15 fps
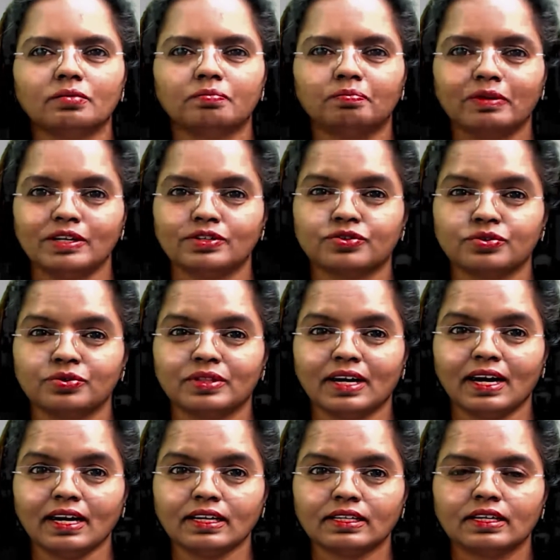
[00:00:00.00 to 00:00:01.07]
Please do
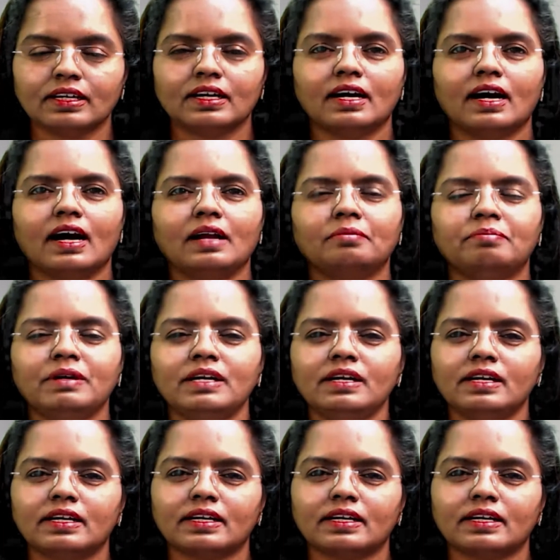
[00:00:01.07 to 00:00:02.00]
that and be